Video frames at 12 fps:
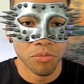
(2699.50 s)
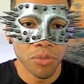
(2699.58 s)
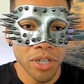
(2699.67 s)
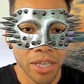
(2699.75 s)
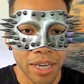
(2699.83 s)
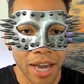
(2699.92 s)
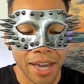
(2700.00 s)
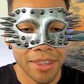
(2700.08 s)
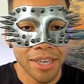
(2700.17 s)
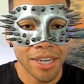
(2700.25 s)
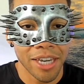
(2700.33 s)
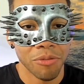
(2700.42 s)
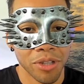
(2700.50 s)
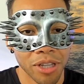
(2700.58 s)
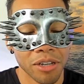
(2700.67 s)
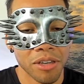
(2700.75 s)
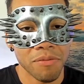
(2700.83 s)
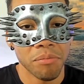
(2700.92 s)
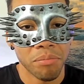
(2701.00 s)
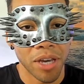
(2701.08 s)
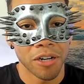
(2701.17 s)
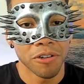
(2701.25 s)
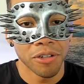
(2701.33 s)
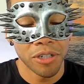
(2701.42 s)
really, I think it would look even
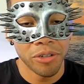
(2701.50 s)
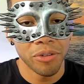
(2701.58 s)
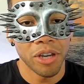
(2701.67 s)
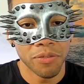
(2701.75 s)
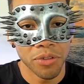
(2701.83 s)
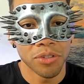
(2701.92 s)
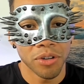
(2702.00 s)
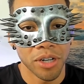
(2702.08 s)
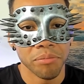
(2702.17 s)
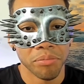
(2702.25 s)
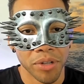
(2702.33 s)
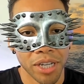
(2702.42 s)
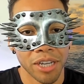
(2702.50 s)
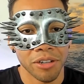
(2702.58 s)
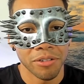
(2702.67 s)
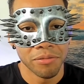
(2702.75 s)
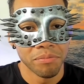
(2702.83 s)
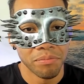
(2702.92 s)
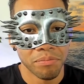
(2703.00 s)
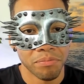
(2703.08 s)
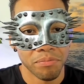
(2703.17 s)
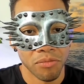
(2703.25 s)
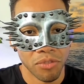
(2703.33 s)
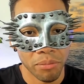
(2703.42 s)
better on you if you started bringing
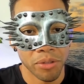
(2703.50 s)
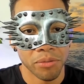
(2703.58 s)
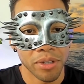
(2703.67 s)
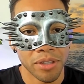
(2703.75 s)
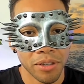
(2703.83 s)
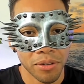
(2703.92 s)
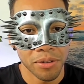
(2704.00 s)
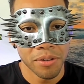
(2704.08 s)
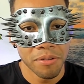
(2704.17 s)
women with you